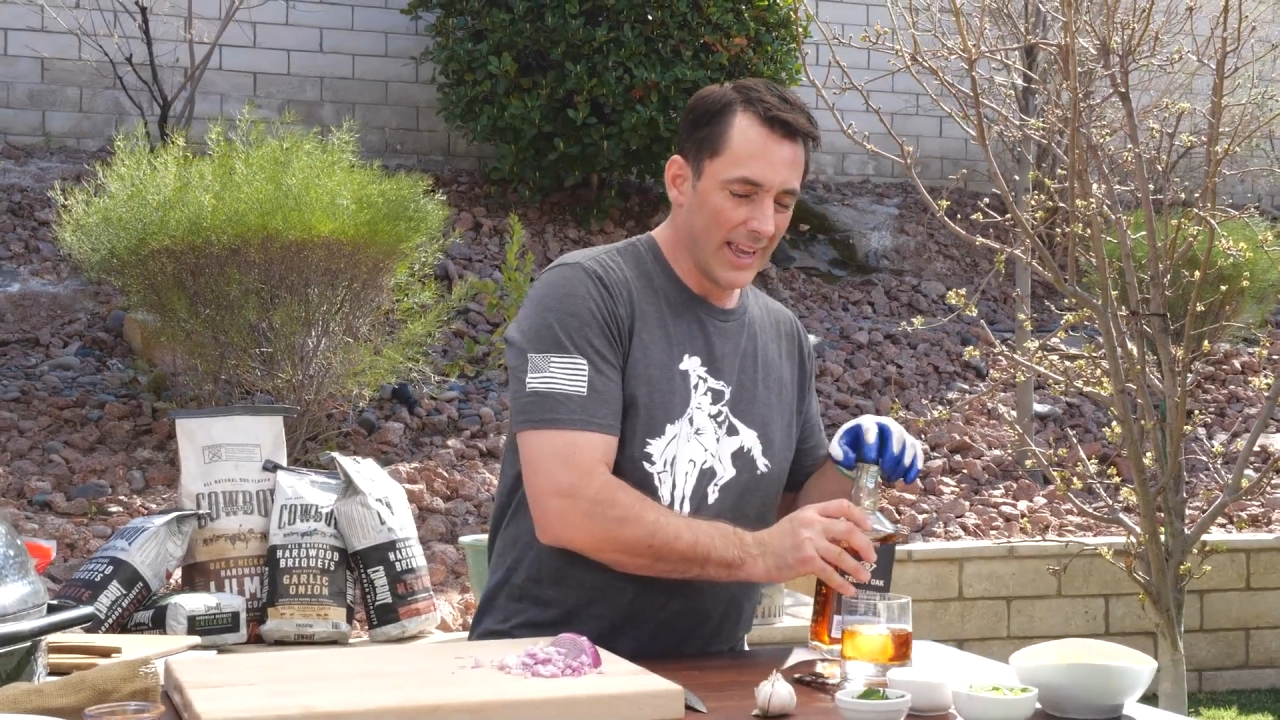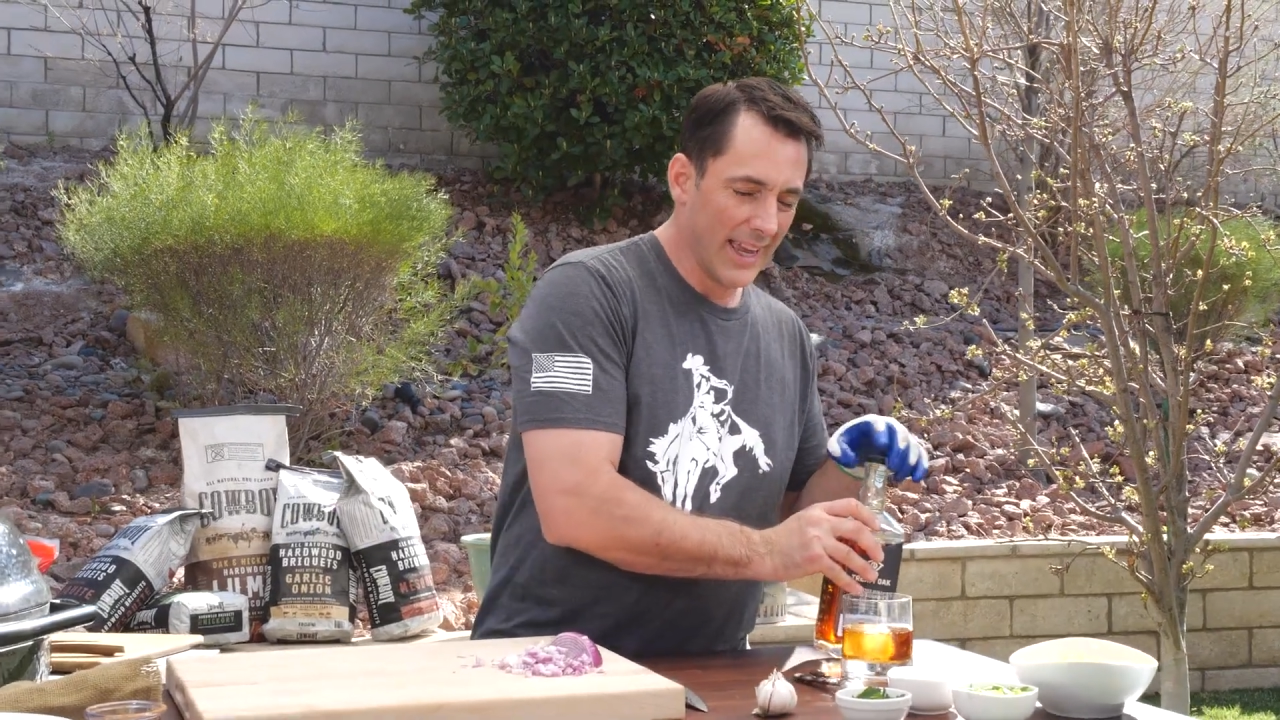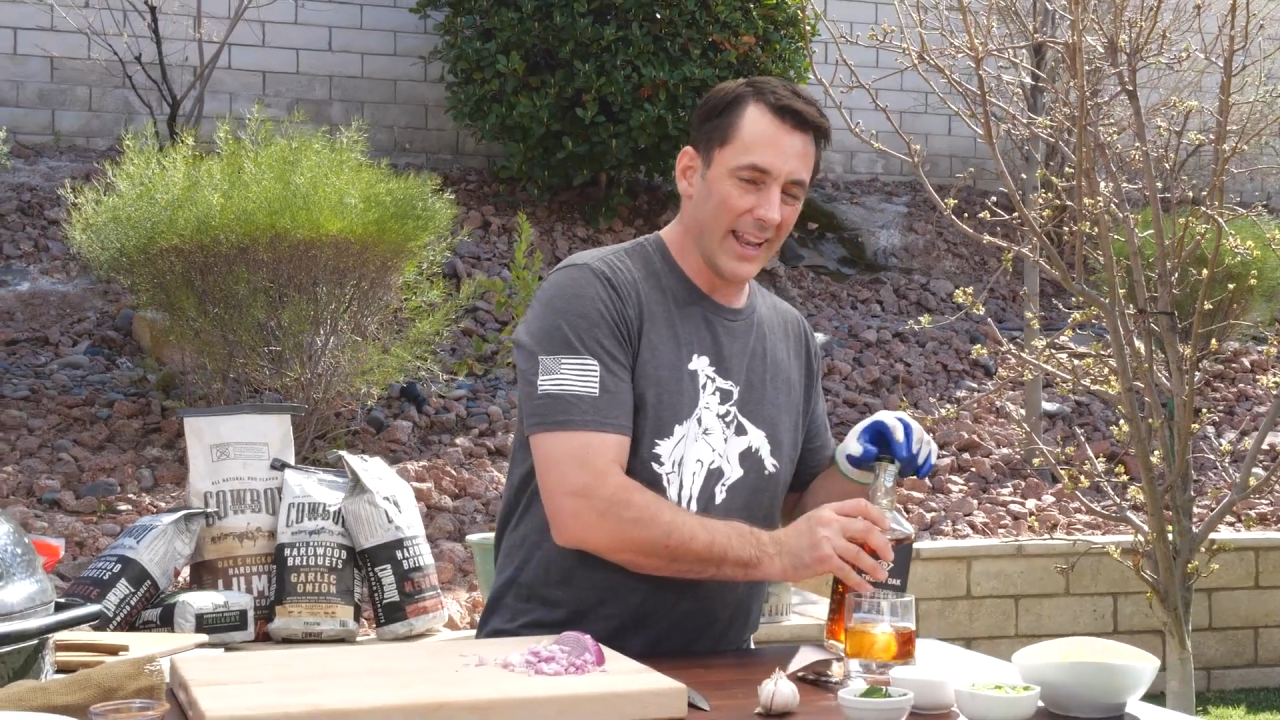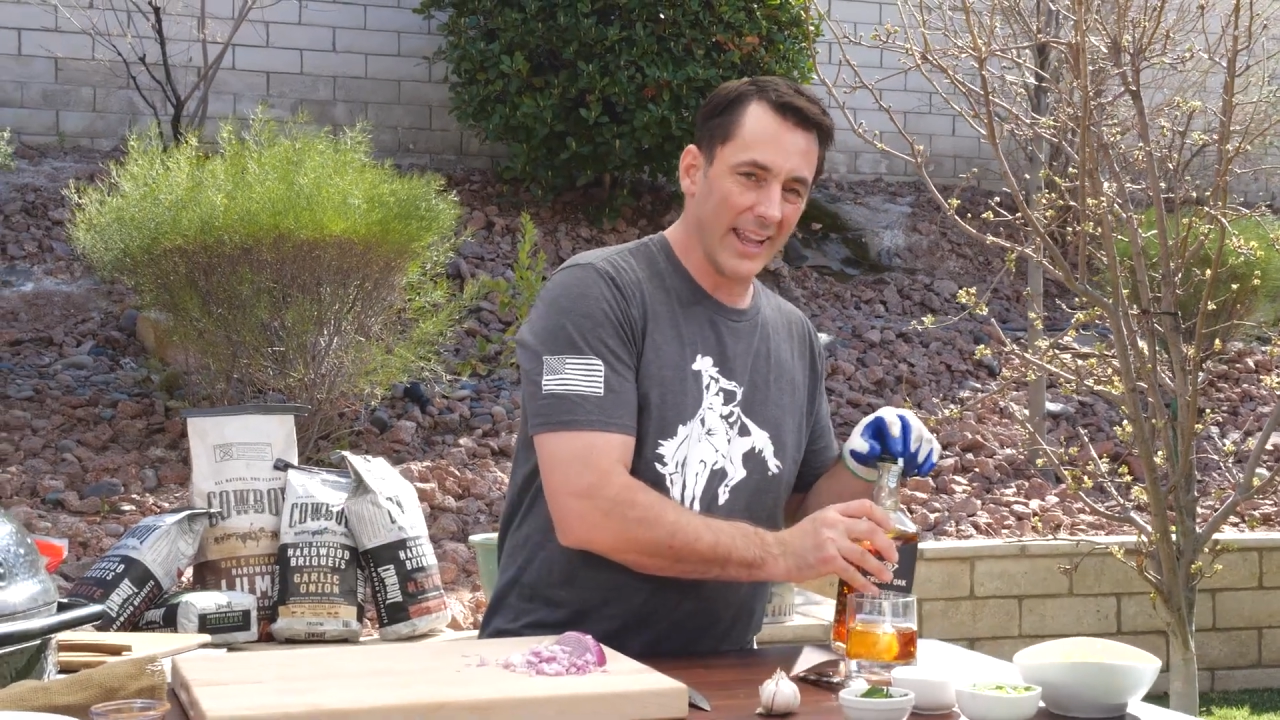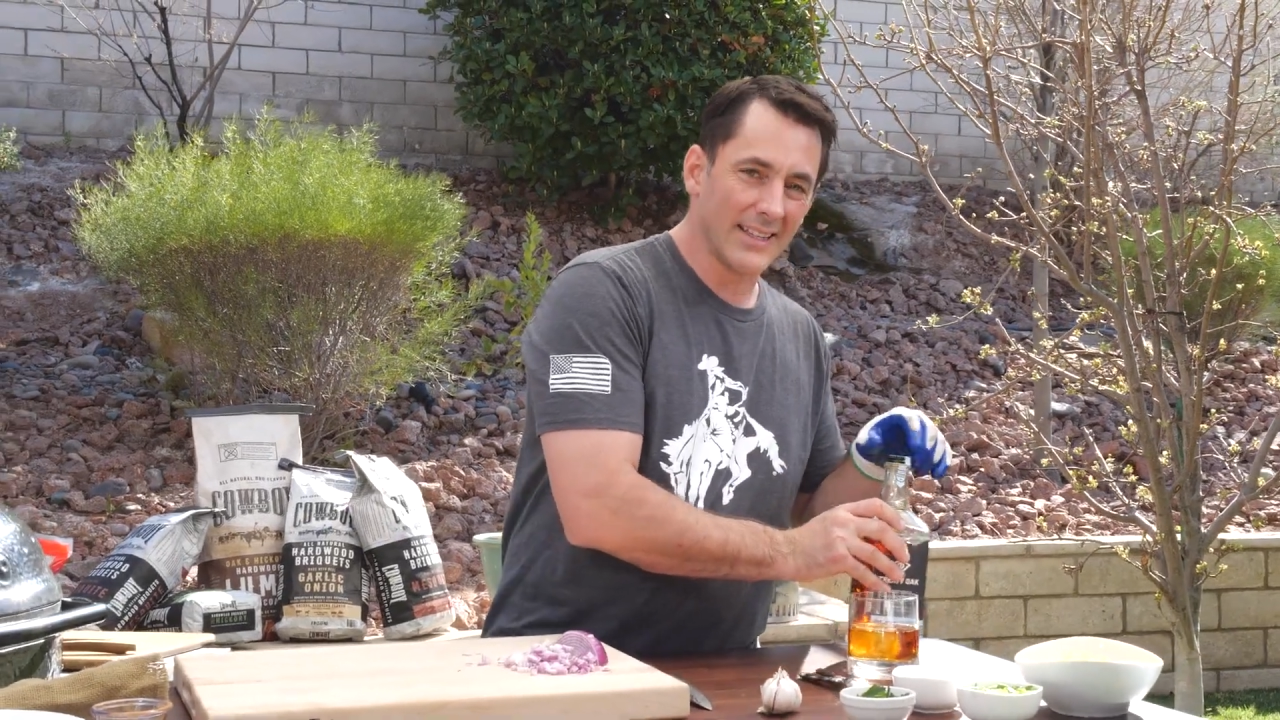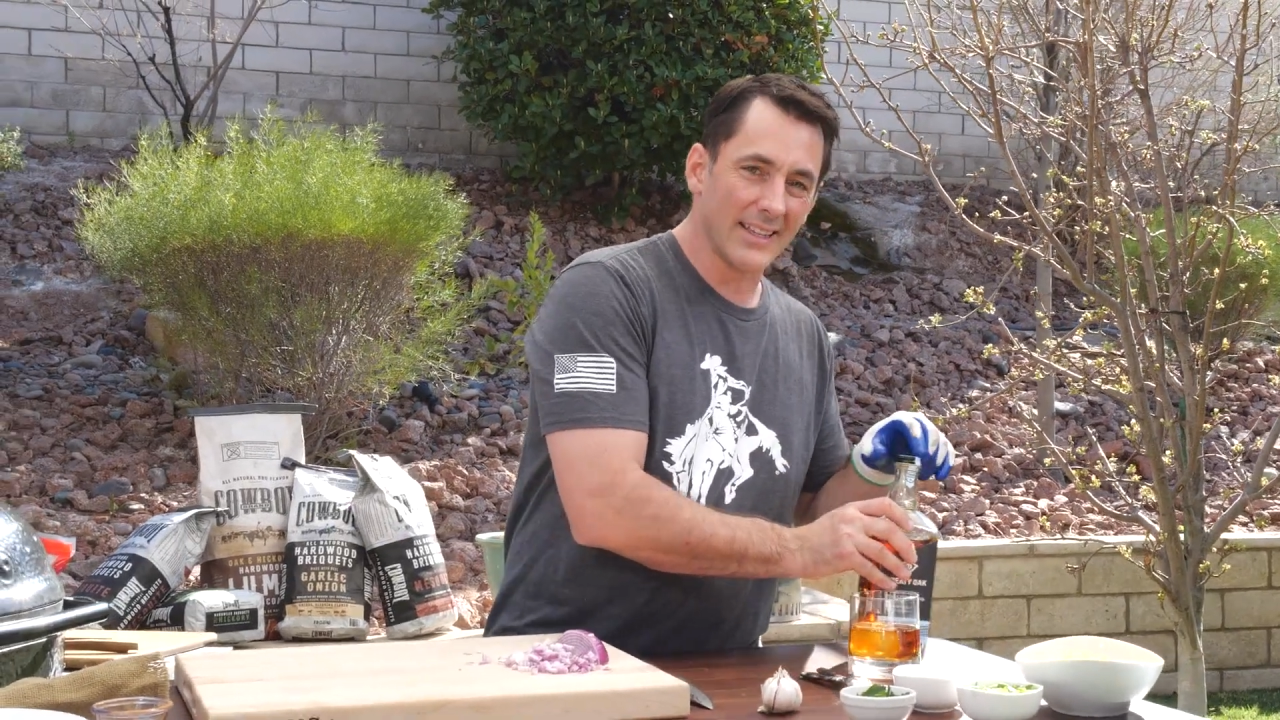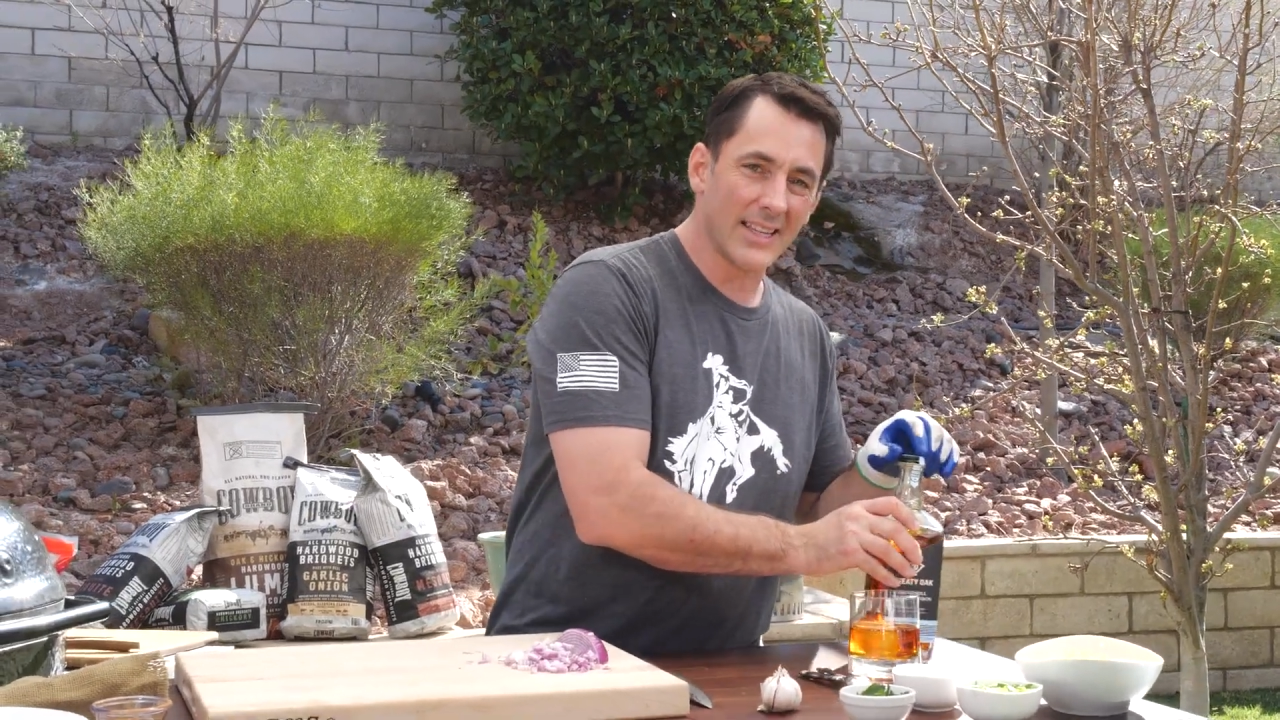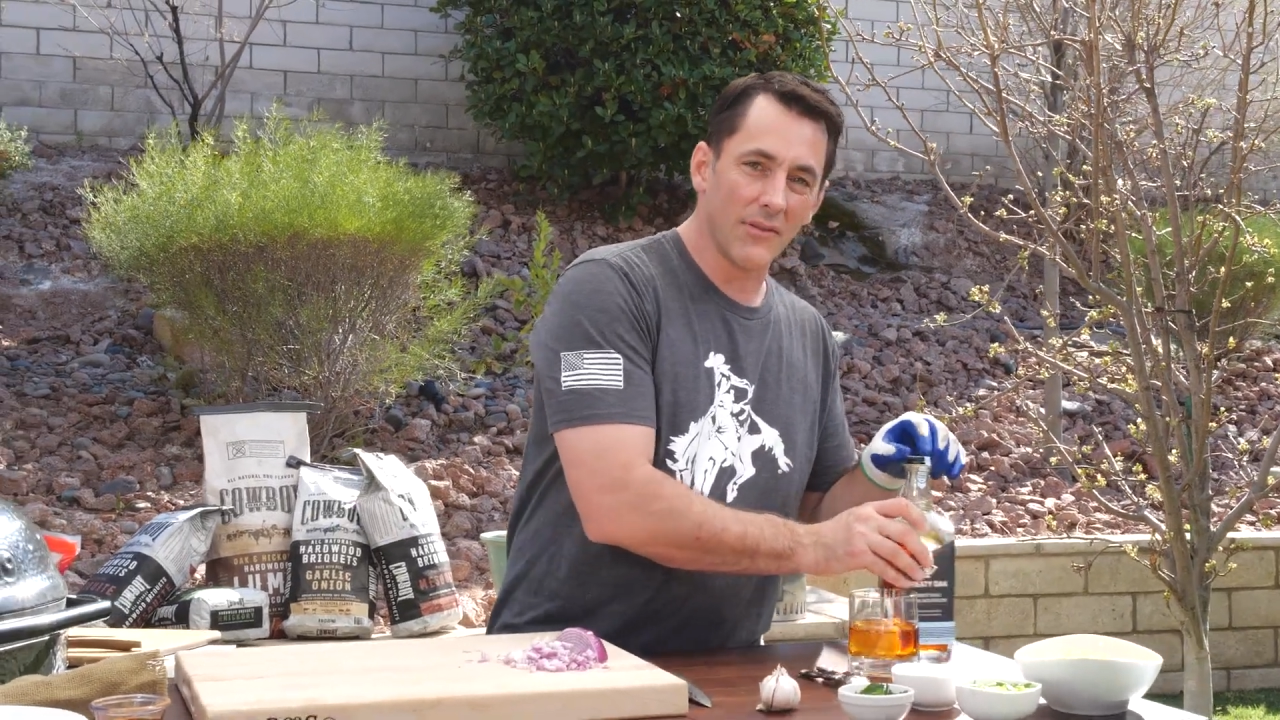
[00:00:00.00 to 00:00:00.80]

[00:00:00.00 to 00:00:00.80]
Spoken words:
it does